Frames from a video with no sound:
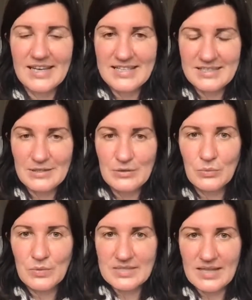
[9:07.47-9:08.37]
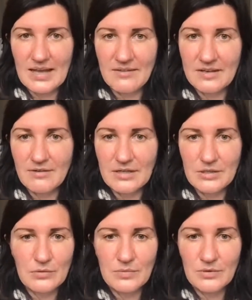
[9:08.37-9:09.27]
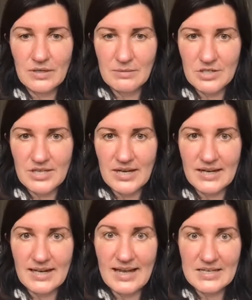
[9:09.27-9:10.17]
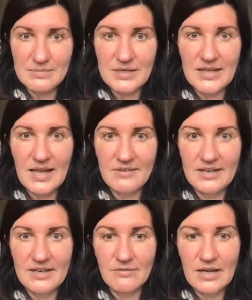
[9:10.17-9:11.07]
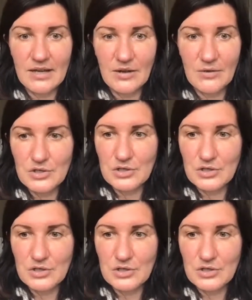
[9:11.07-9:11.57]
See you with love and gratitude, Maryna Marchuk, expert life and career coach.